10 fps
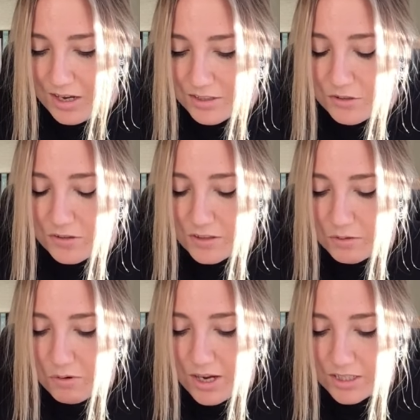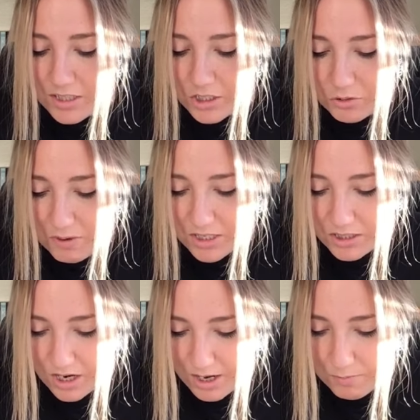As soon as the wire touched my
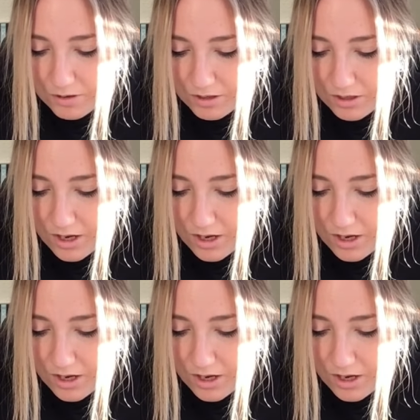entire body,